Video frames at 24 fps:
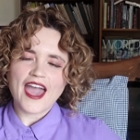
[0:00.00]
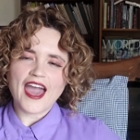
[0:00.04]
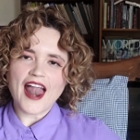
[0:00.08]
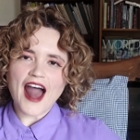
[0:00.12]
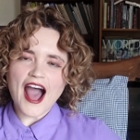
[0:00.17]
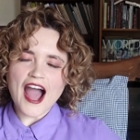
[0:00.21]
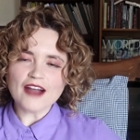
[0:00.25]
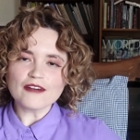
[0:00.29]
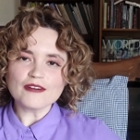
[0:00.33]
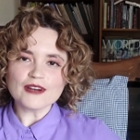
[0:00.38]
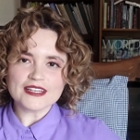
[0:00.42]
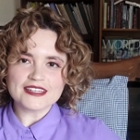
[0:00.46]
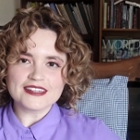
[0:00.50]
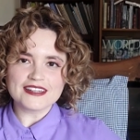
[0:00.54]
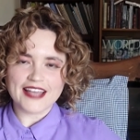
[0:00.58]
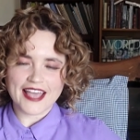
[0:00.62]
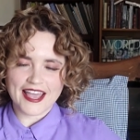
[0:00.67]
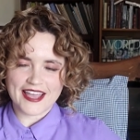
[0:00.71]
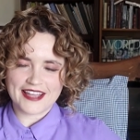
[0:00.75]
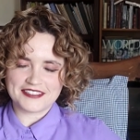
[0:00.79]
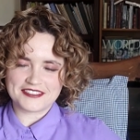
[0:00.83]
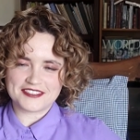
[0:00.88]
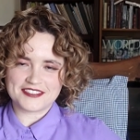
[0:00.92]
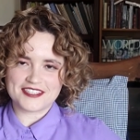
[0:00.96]
And I
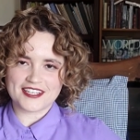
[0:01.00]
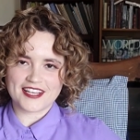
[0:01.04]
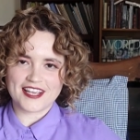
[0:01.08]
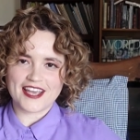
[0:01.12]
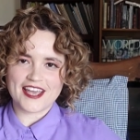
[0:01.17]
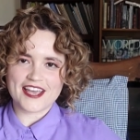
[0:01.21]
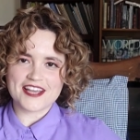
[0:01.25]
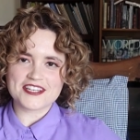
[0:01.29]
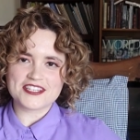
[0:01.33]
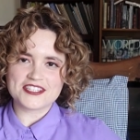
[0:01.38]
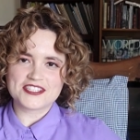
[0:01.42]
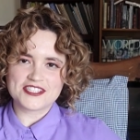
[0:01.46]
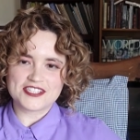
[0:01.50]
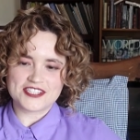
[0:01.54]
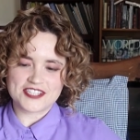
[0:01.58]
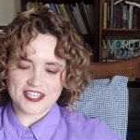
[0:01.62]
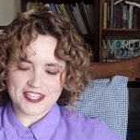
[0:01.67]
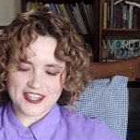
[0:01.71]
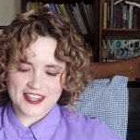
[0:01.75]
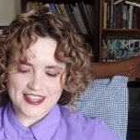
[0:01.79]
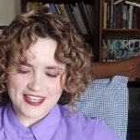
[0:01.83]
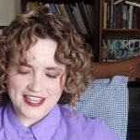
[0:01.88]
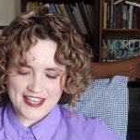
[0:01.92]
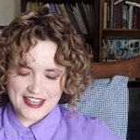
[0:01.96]
relate
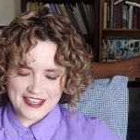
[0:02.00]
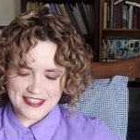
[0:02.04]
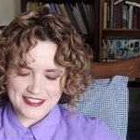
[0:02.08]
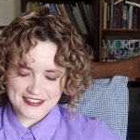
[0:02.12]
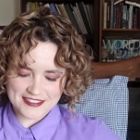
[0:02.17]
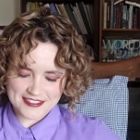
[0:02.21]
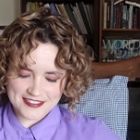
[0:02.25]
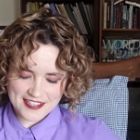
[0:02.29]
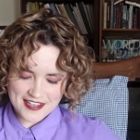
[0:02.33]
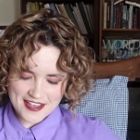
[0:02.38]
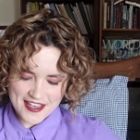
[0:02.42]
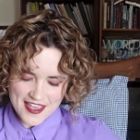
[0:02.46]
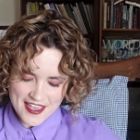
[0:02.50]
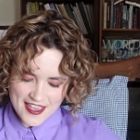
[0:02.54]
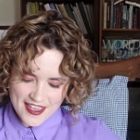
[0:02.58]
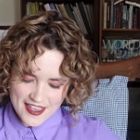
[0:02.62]
to this